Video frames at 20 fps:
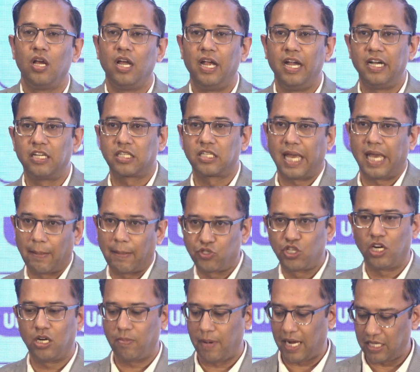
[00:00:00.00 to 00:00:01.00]
it's
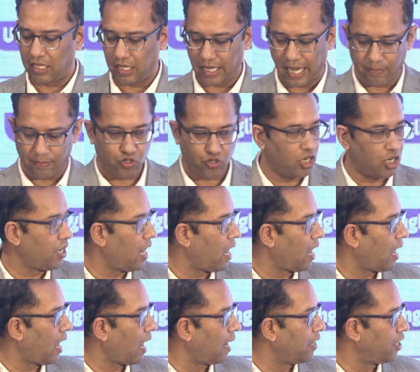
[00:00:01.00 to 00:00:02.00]
captured by the captured
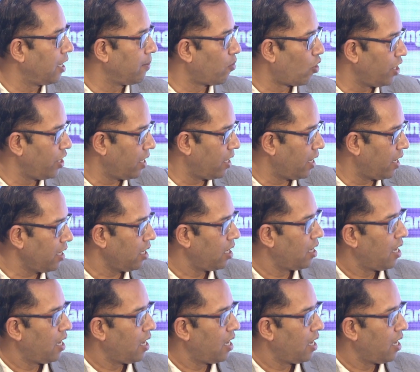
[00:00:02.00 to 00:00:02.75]
antibody here,